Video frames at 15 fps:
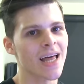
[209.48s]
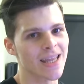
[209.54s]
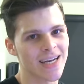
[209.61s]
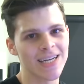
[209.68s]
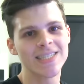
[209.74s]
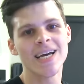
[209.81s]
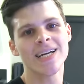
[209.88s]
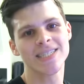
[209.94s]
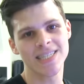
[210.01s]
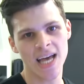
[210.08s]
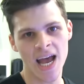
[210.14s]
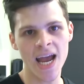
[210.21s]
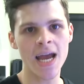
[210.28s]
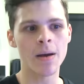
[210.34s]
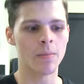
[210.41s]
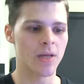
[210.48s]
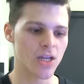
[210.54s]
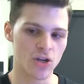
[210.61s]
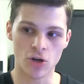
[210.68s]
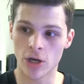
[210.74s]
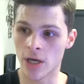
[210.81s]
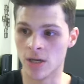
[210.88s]
And then he takes the ham, and
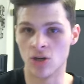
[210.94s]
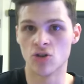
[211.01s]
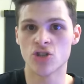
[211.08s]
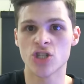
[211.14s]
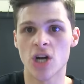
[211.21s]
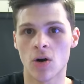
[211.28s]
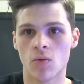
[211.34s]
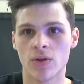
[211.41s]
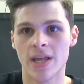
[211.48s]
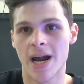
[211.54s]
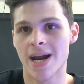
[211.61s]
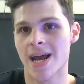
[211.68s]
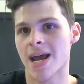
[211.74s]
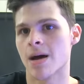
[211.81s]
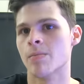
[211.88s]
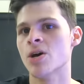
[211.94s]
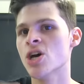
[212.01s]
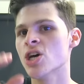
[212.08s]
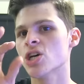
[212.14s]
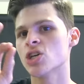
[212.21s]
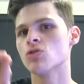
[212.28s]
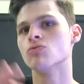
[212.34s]
you're stuck without a ham.
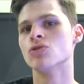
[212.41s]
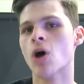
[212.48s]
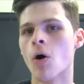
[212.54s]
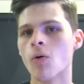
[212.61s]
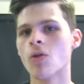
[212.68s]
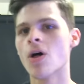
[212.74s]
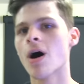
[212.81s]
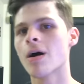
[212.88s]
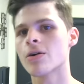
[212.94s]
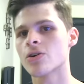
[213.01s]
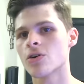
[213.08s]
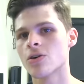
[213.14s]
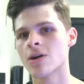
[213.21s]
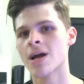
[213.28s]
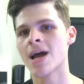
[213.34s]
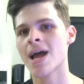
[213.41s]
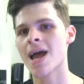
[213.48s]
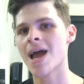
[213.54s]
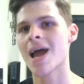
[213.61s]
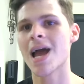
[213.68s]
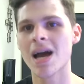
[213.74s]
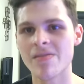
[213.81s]
You no longer
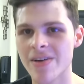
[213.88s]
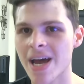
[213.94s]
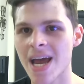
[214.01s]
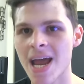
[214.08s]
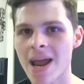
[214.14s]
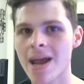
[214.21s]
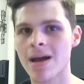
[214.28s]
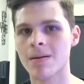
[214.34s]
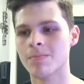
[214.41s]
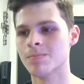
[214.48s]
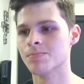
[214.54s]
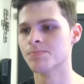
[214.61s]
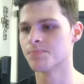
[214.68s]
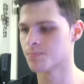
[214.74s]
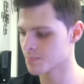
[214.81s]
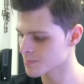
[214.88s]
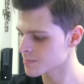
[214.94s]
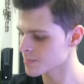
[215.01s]
have a ham.